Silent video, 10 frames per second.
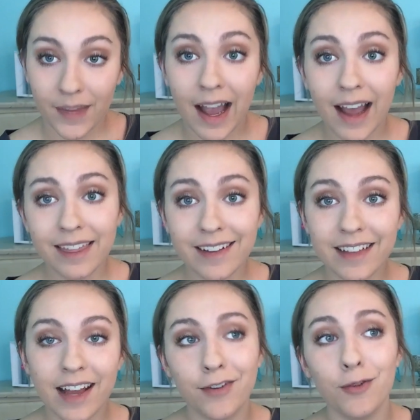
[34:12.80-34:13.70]
I think
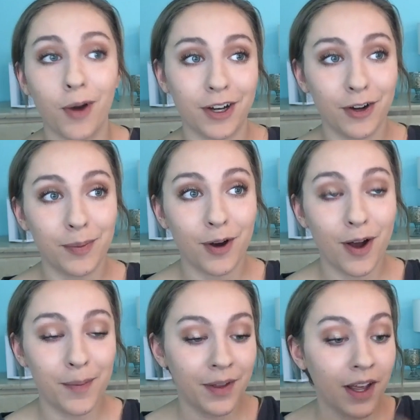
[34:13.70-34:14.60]
that if you want to go to
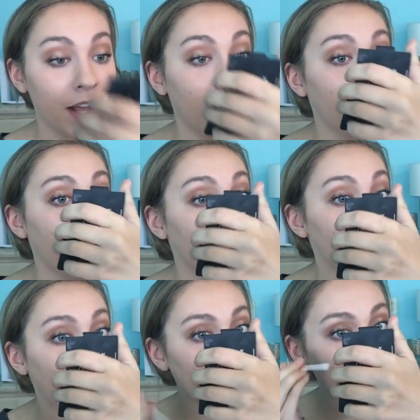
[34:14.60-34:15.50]
prom,
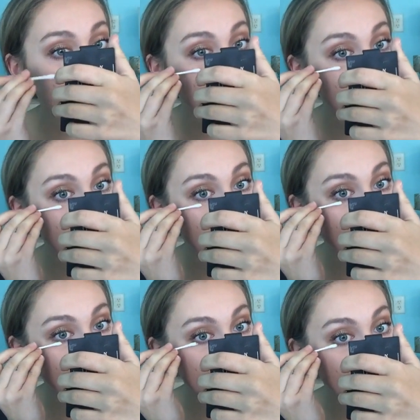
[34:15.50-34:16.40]
no one should be
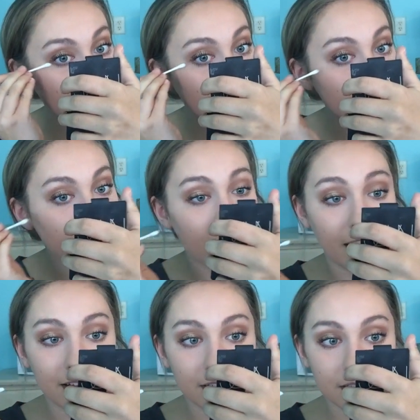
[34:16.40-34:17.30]
able to tell you that you
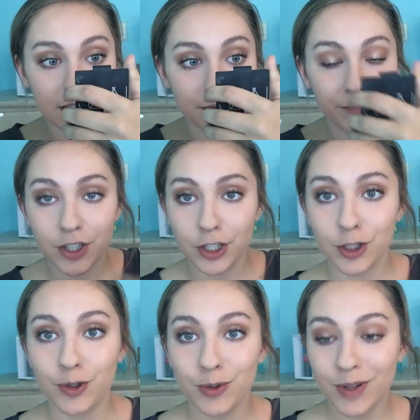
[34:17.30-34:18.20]
can't.
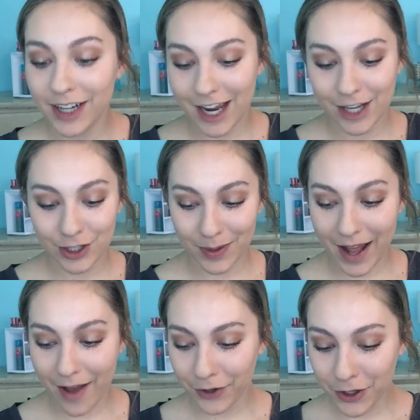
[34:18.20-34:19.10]
You can do
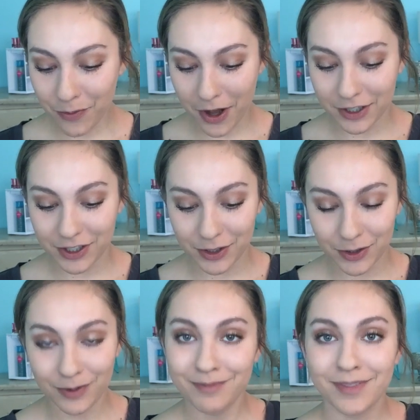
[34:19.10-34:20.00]
whatever you want to
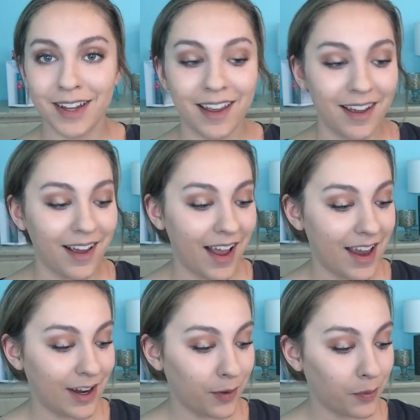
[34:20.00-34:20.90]
do,
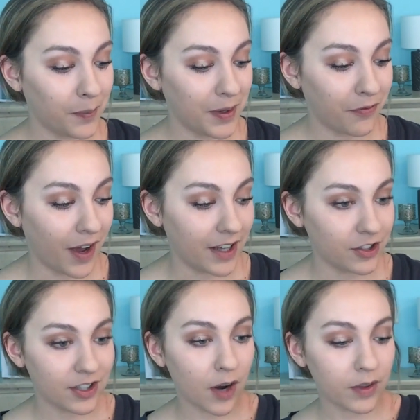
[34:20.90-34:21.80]
and it will be fun.
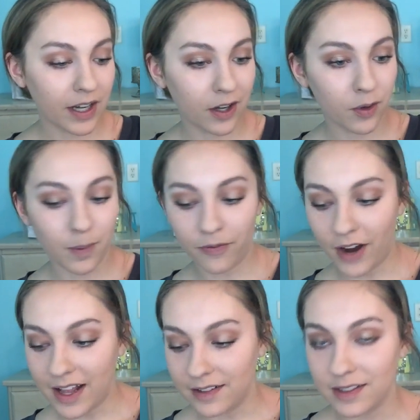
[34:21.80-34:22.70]
Just go with, like, a group of
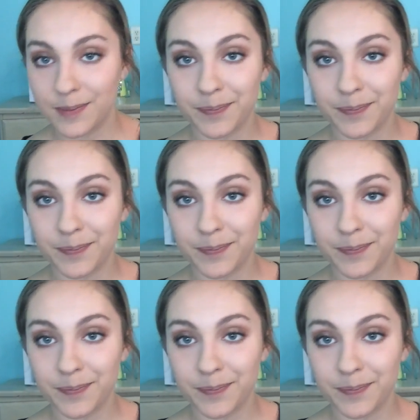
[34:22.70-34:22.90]
friends.